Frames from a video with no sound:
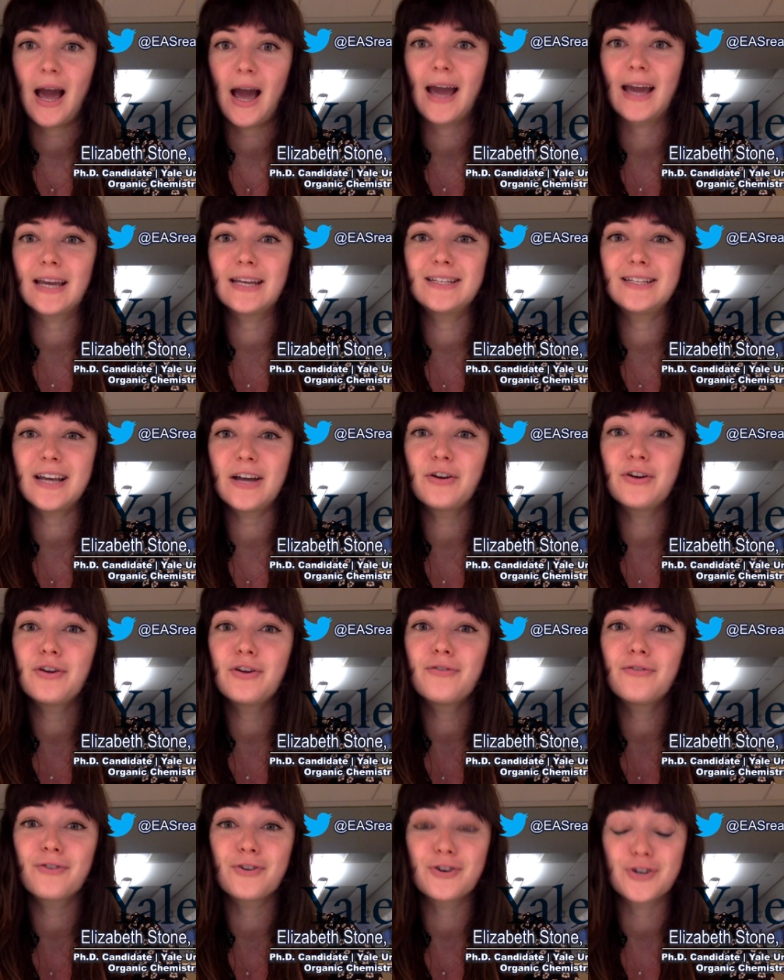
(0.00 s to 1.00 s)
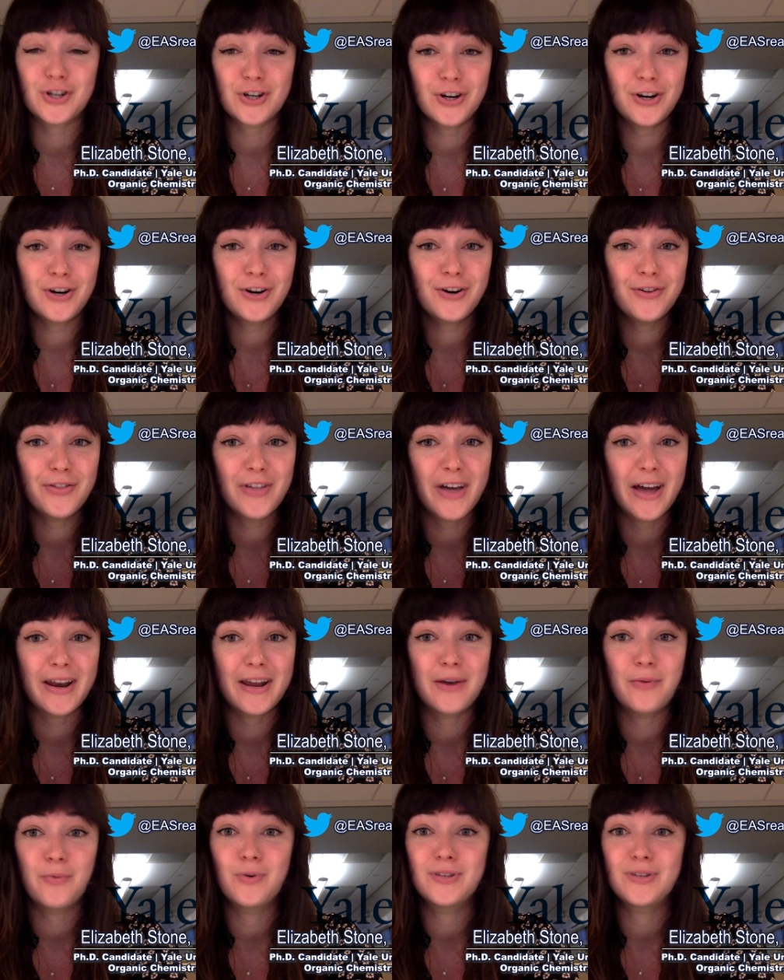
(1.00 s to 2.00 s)
I can tell you for sure
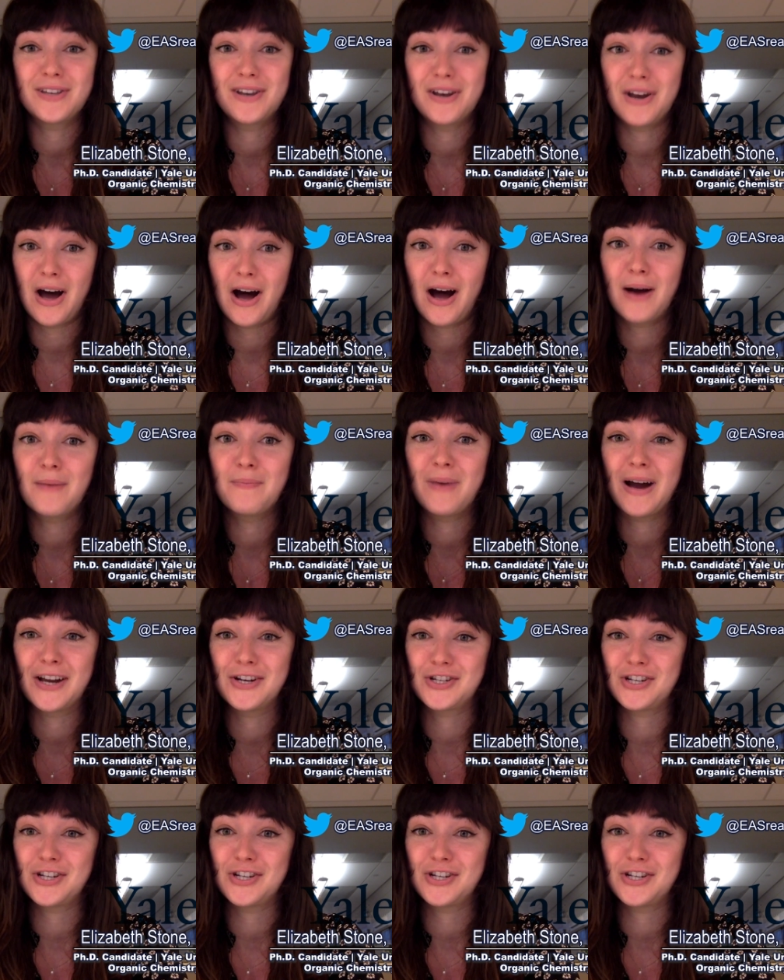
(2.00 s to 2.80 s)
that it was not my